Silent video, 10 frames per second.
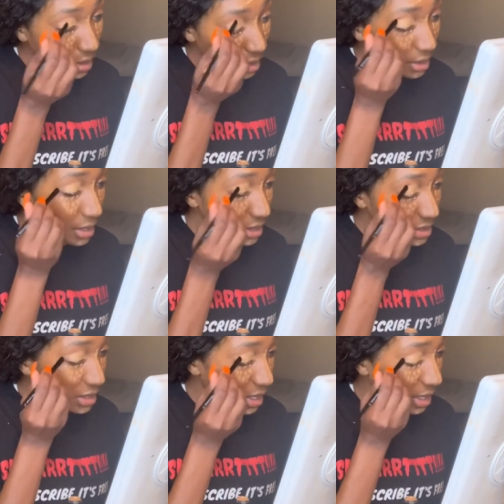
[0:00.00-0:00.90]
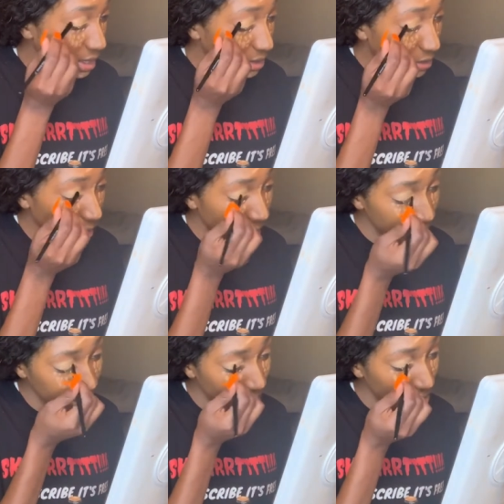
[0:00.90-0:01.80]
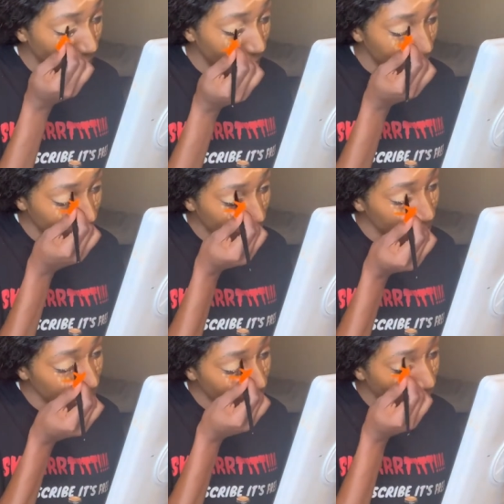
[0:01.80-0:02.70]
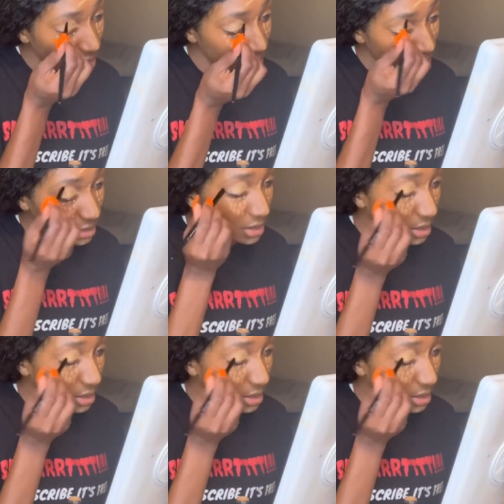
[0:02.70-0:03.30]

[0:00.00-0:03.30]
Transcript: And yes, y'all, I look crazy, but you gotta just trust the process.